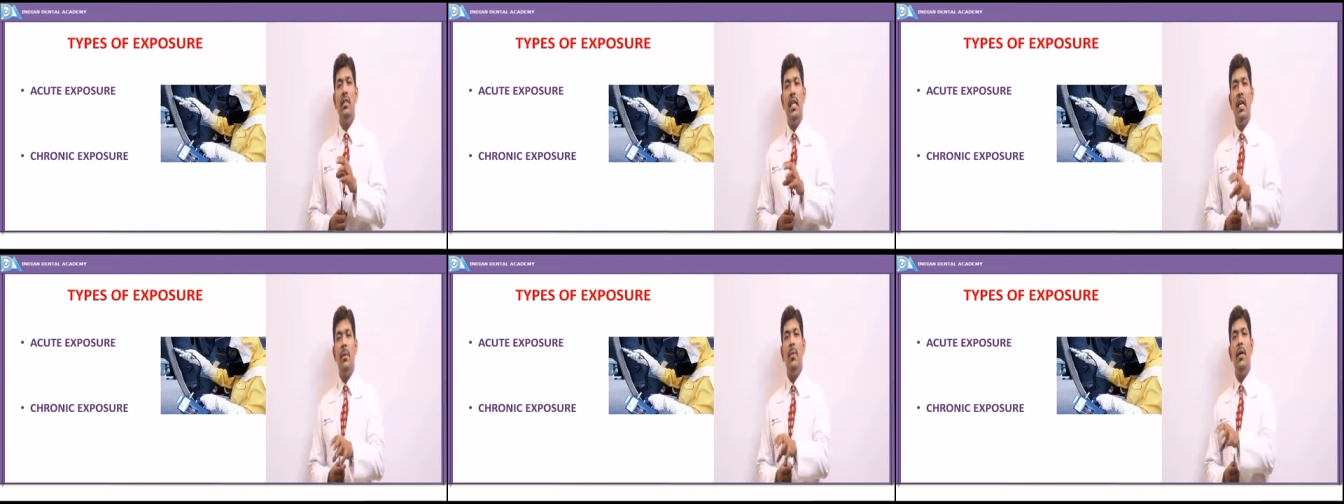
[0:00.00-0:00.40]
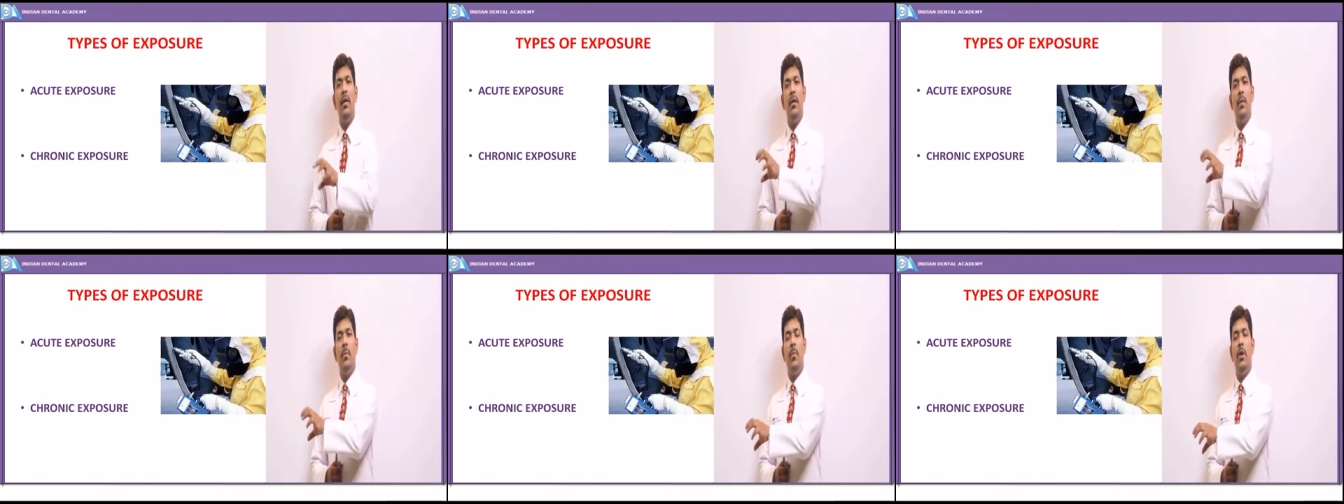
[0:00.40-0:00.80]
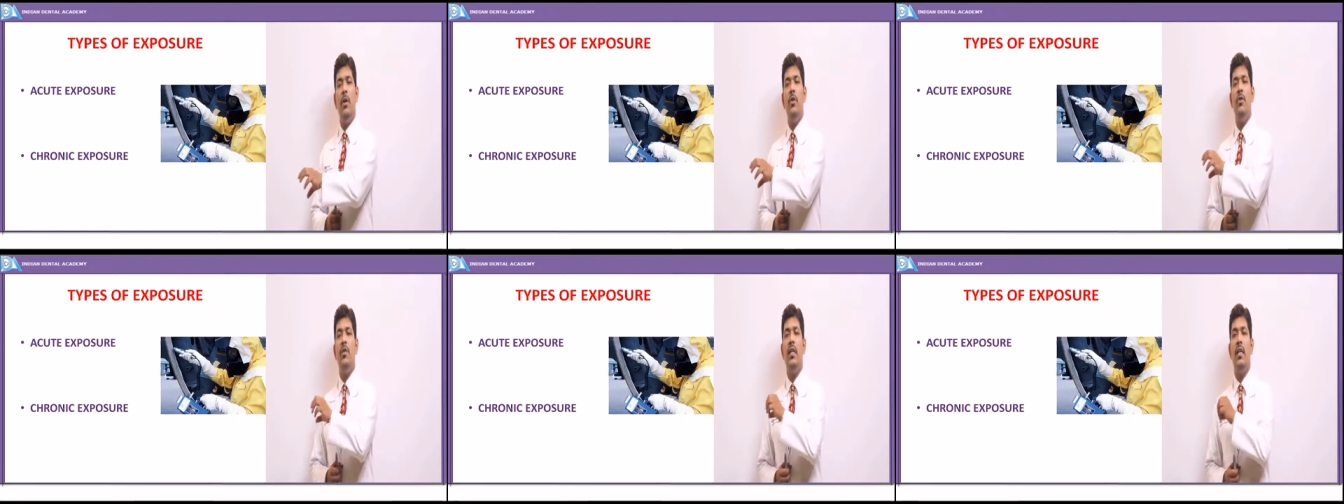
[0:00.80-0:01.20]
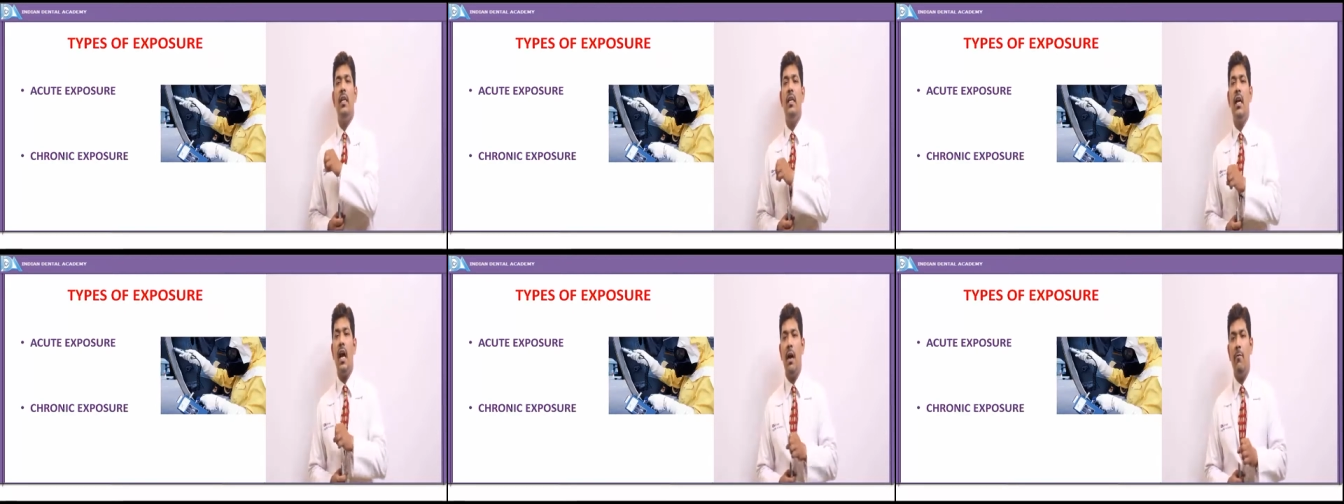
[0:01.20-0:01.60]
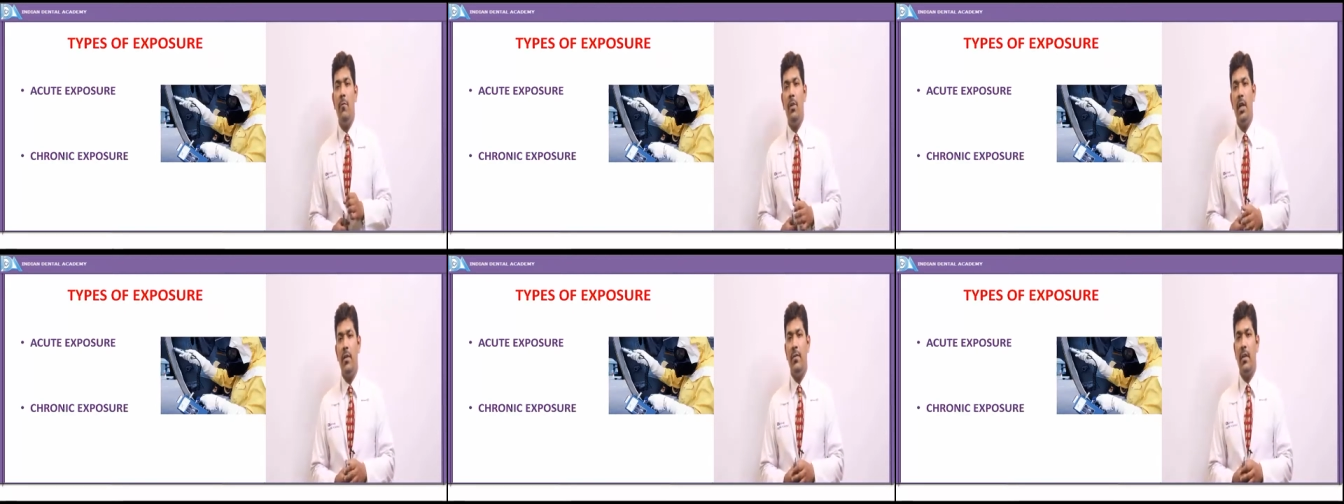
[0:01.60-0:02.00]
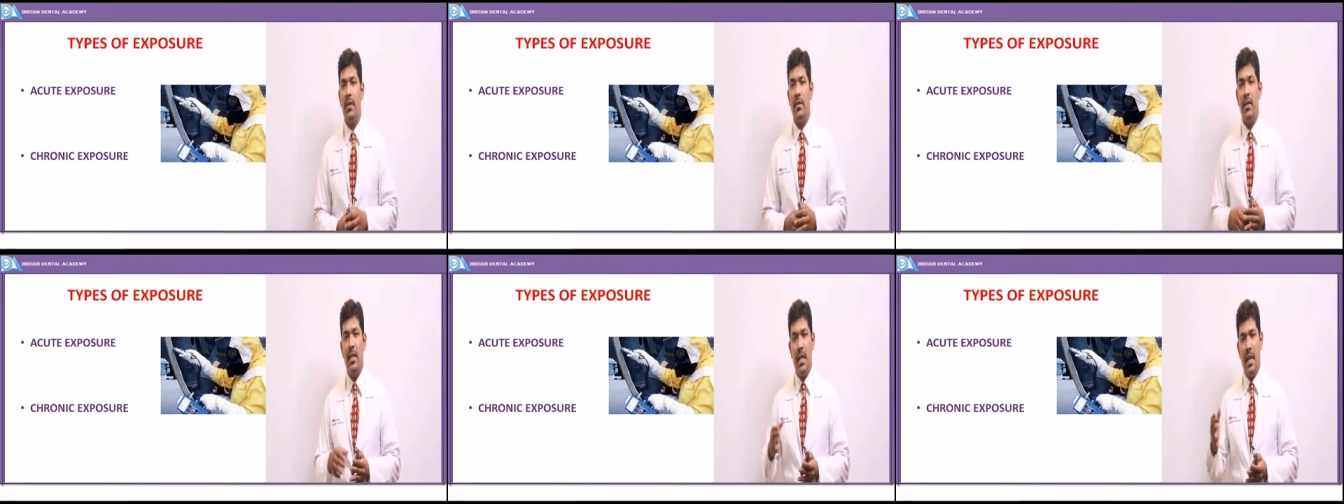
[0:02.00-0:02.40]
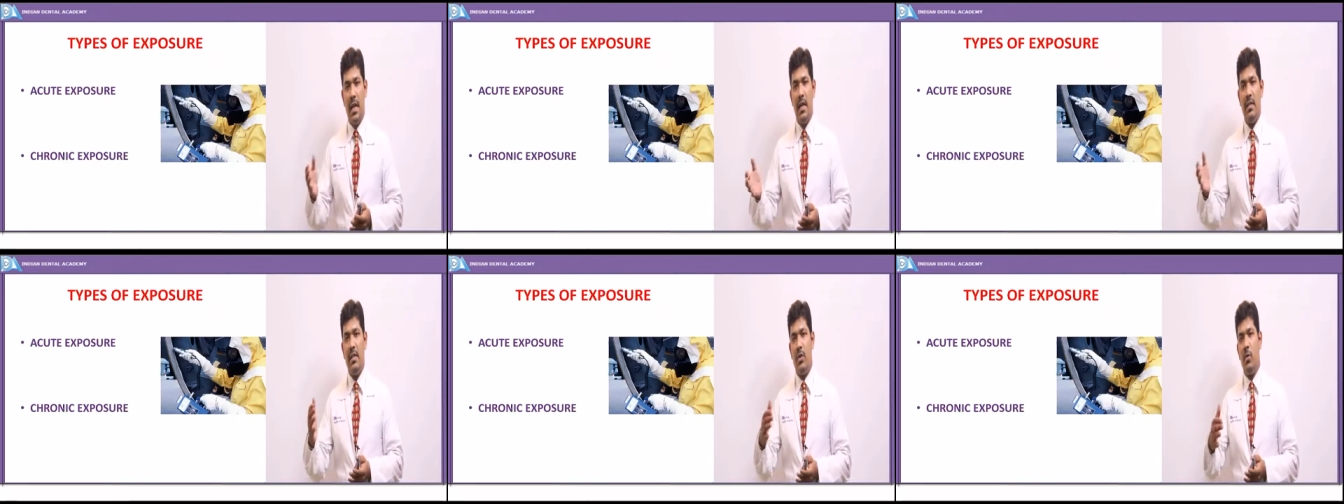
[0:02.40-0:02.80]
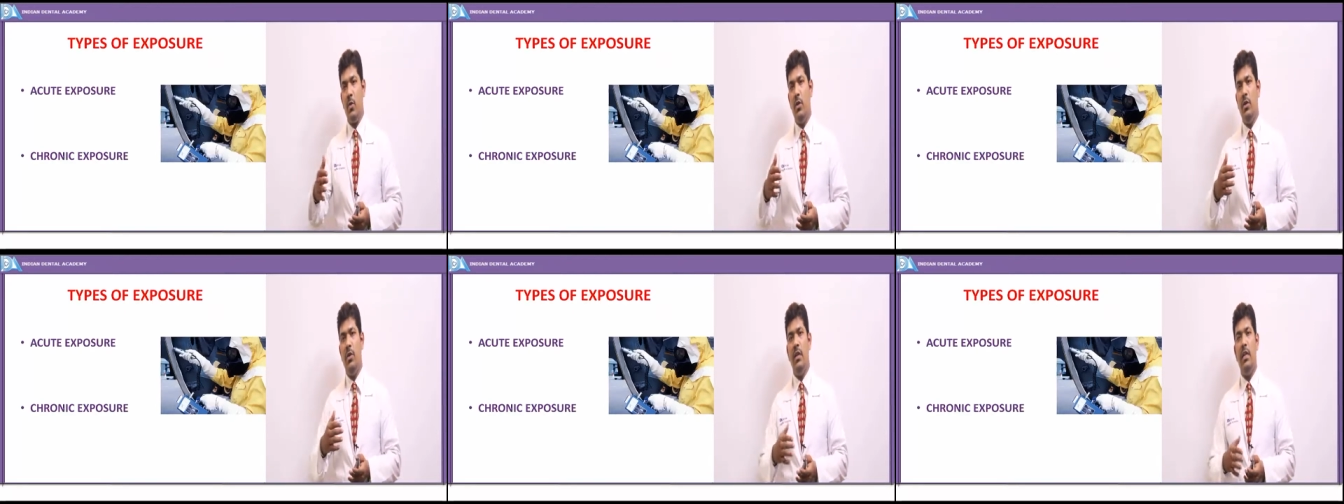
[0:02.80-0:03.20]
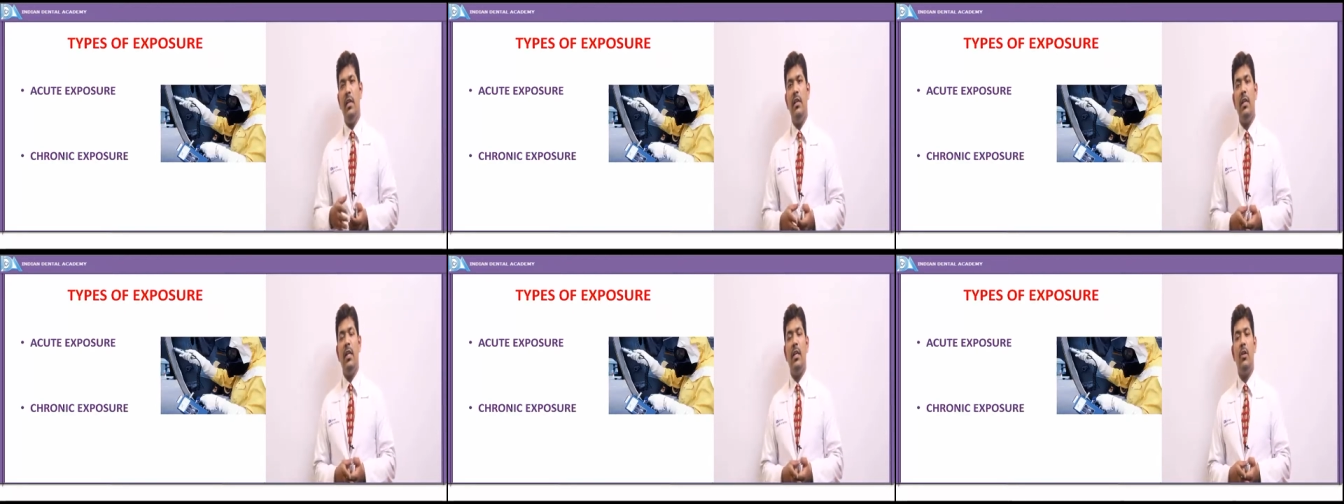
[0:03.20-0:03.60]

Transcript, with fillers: thereby producing any harmful effects. As I told you, the direct